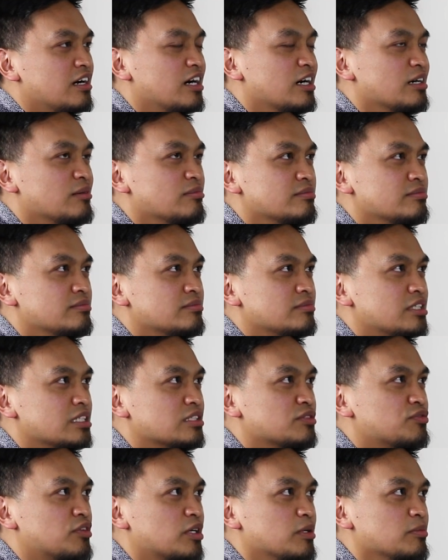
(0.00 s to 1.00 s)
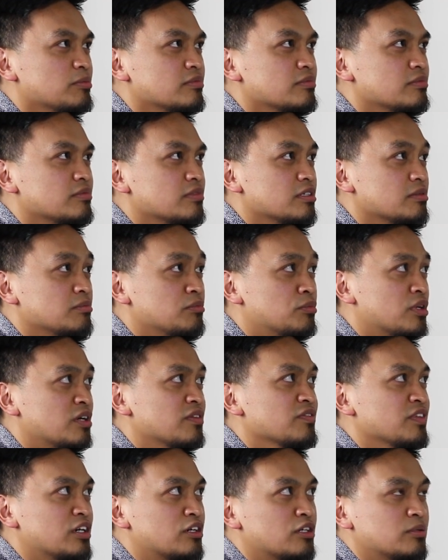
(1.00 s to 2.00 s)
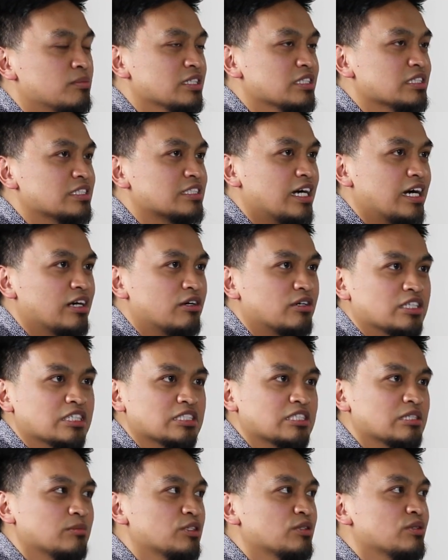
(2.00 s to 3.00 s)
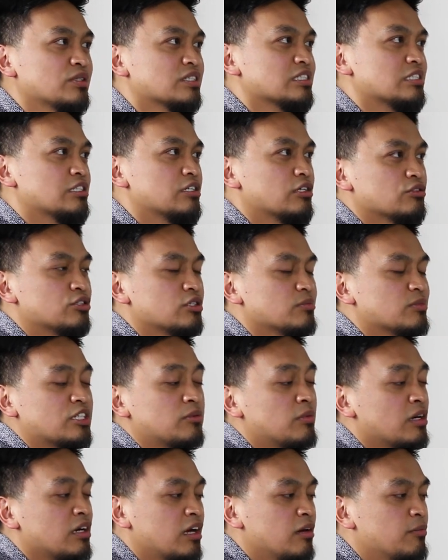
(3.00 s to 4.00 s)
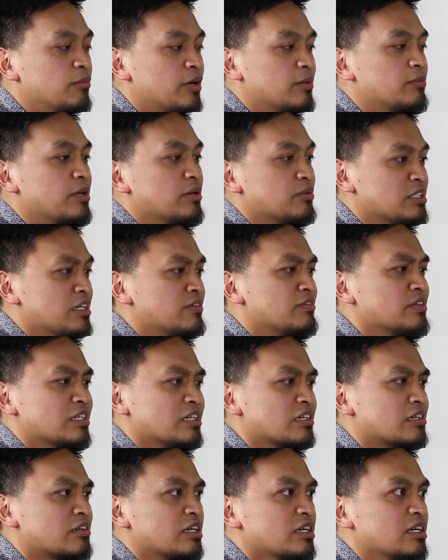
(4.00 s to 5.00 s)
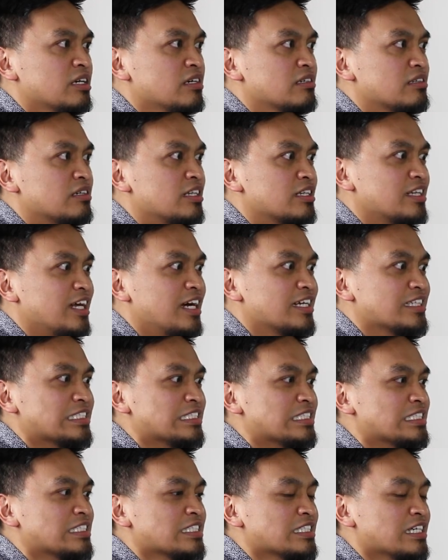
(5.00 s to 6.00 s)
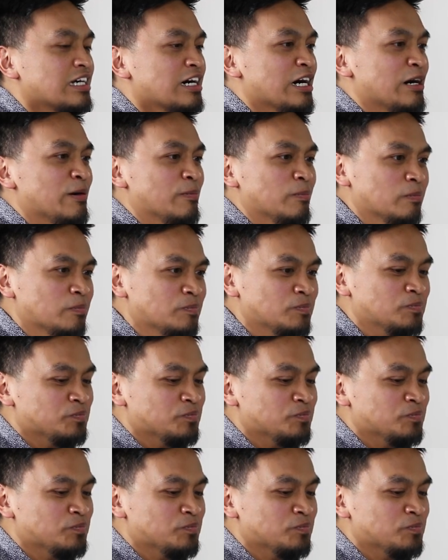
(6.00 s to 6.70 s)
um just from more of the urban side, or just someone who doesn't know too much about K-pop, I would definitely agree that that's um